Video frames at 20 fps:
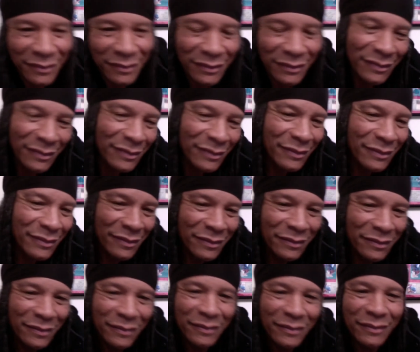um,
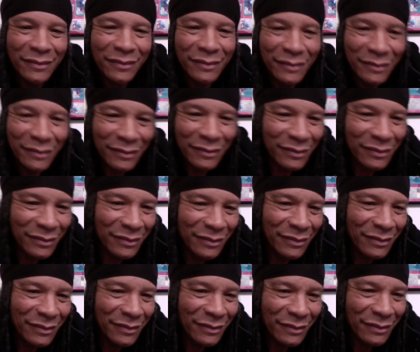looking for that love
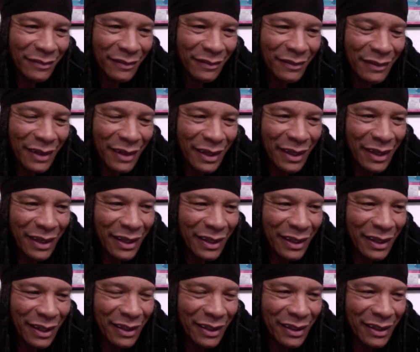
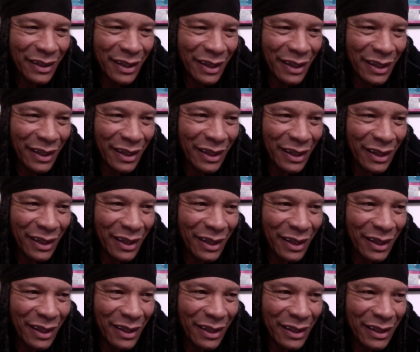from the
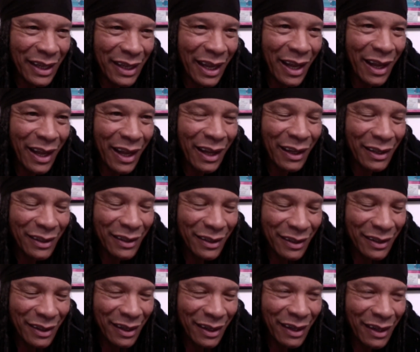experience? Yeah.
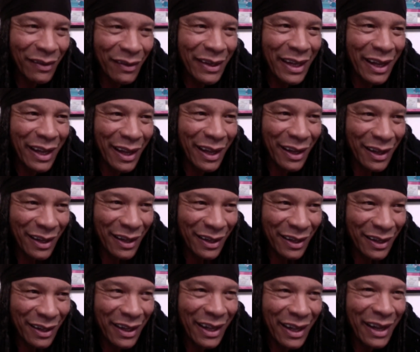Oh, yeah.
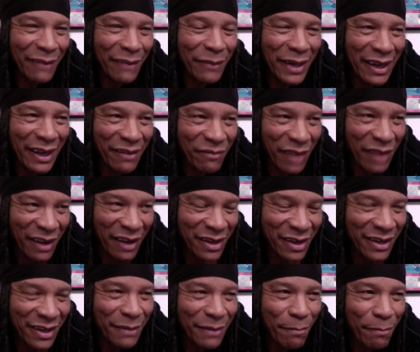Yeah. I mean, I, I
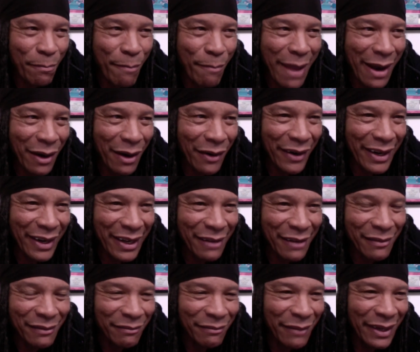ended up marrying
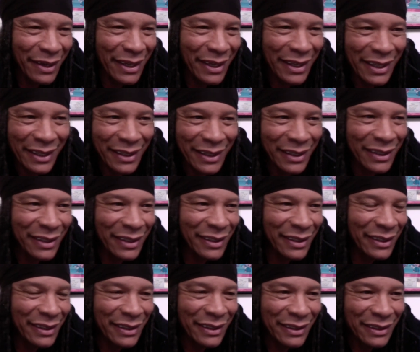my
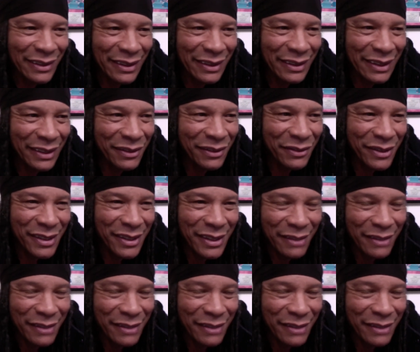interest in